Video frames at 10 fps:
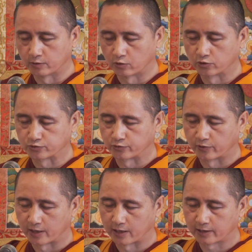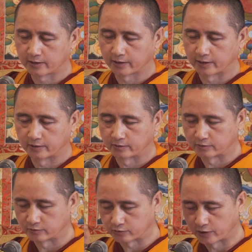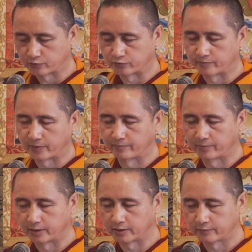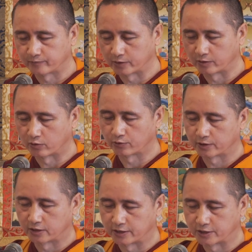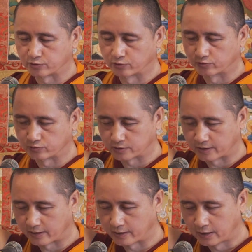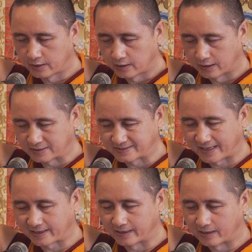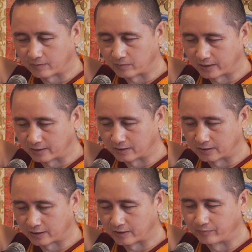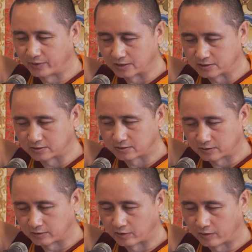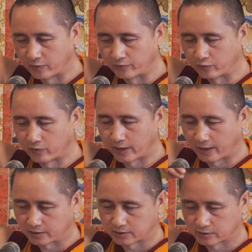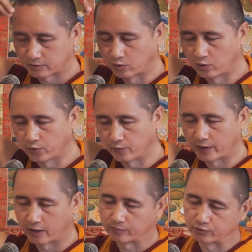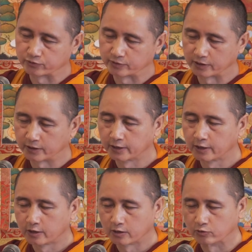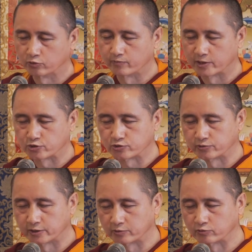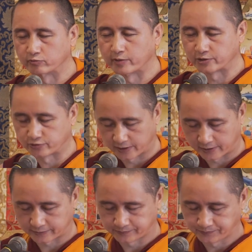close your eye and try to remember the all the lineage gurus are like stacking up like a, like a bricks, you know, above your head, all the way up to the Guru Manjushri and Guru Maitreya.